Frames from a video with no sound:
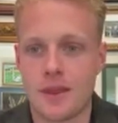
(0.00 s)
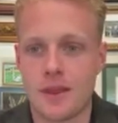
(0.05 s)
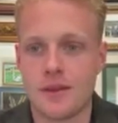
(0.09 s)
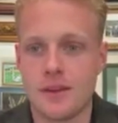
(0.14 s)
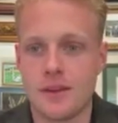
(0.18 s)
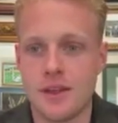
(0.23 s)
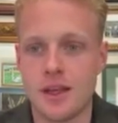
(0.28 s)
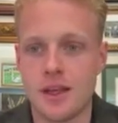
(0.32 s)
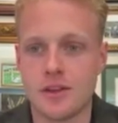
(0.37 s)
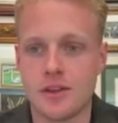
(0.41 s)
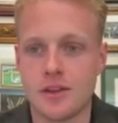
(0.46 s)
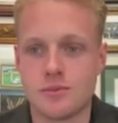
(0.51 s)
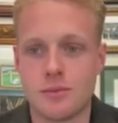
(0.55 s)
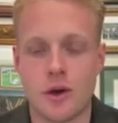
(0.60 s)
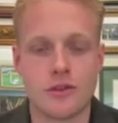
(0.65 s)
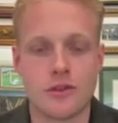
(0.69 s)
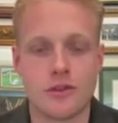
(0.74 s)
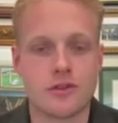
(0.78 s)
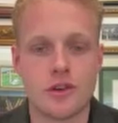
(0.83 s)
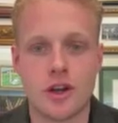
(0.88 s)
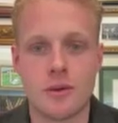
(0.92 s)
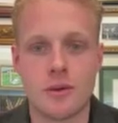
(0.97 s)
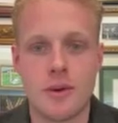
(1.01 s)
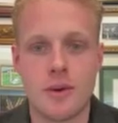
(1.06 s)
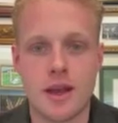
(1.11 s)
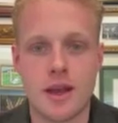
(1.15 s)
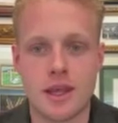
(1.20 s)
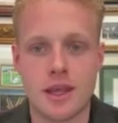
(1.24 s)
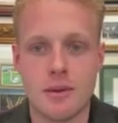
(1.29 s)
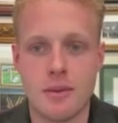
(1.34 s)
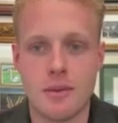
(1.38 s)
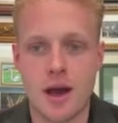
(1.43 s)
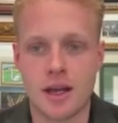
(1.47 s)
yeah, both trying to
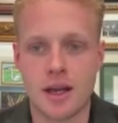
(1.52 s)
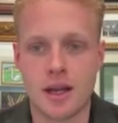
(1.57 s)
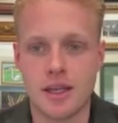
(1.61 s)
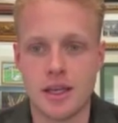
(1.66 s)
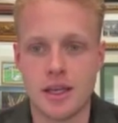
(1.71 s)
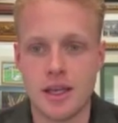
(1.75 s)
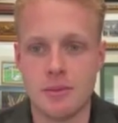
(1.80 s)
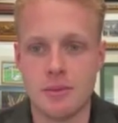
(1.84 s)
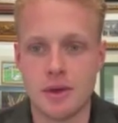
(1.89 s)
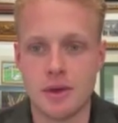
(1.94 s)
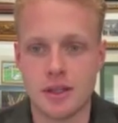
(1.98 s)
make their mark here.